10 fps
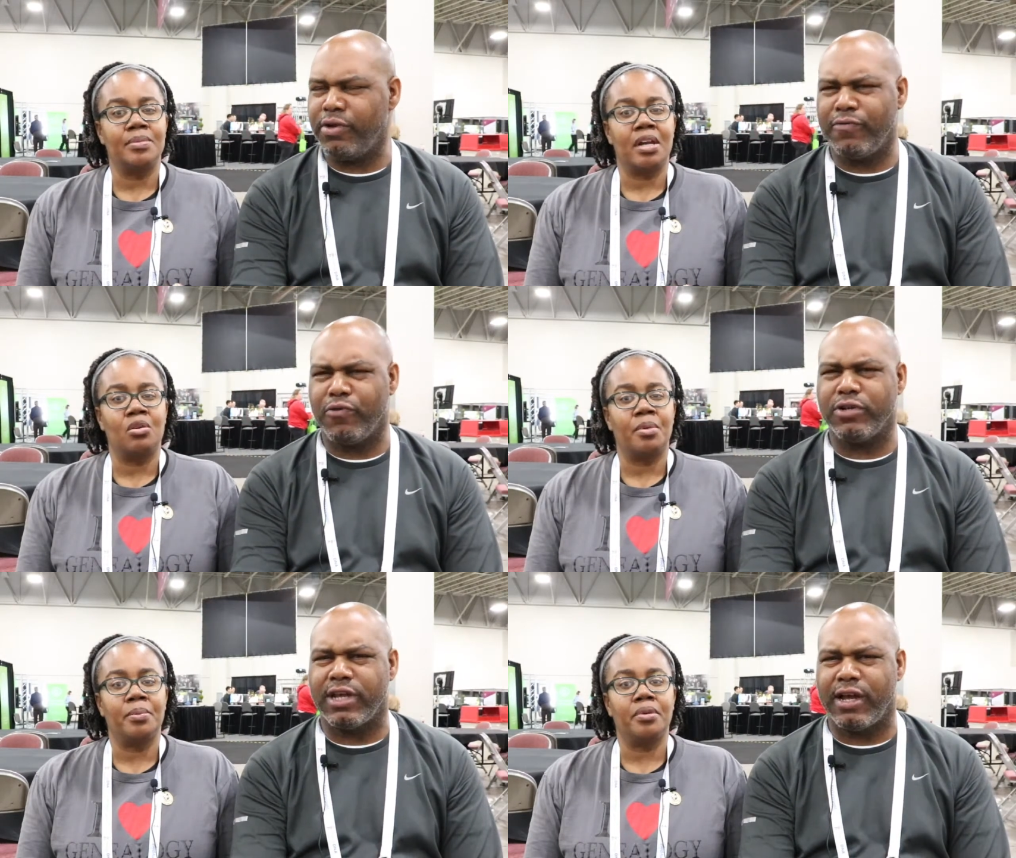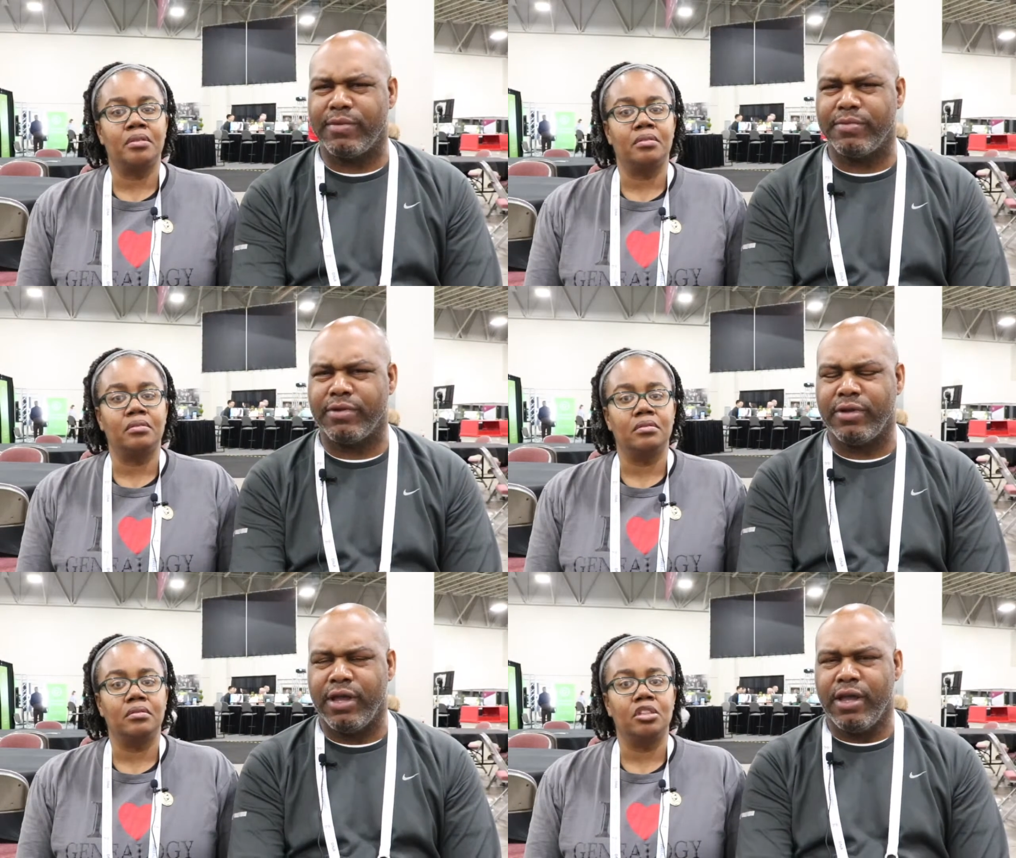Speaker 1: Three or four
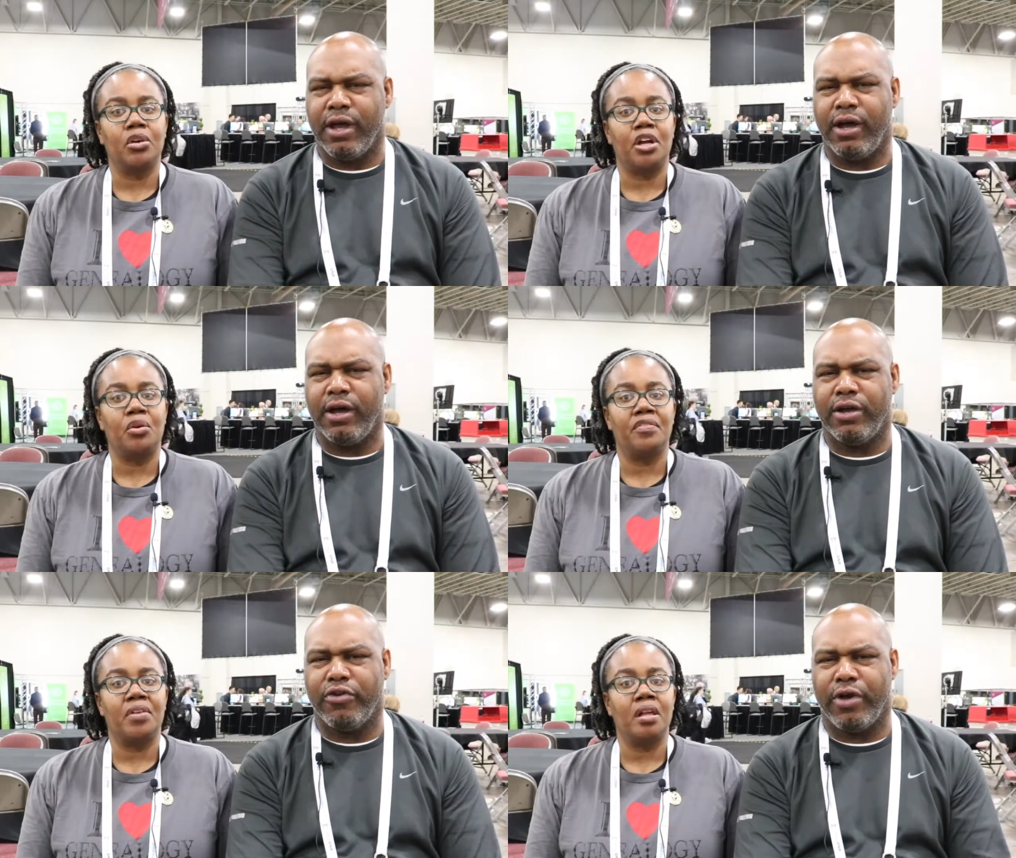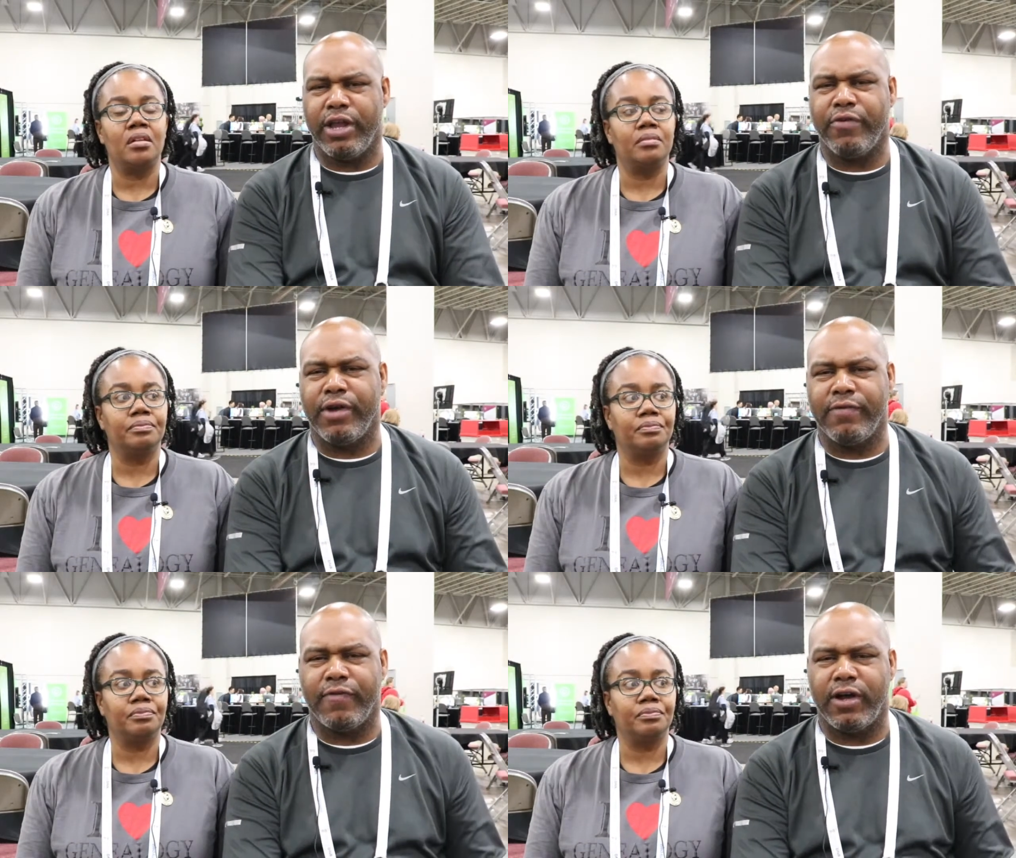times. Great grandfather. Uh, great
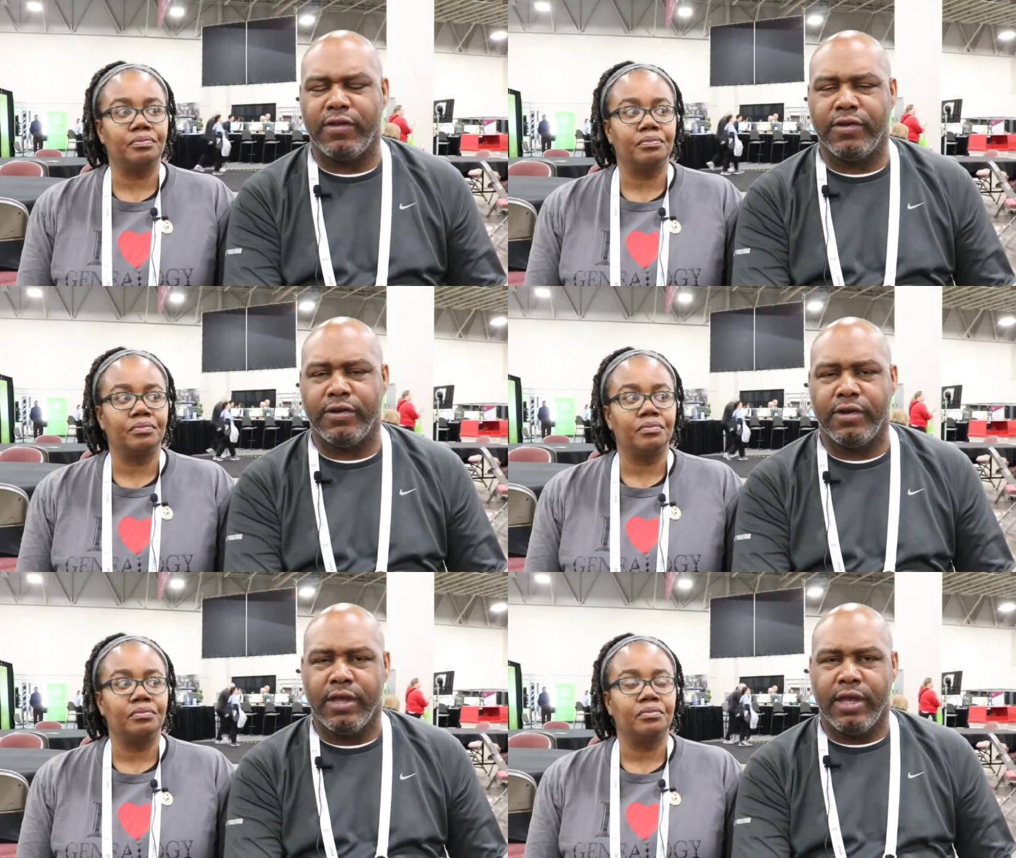grandfather,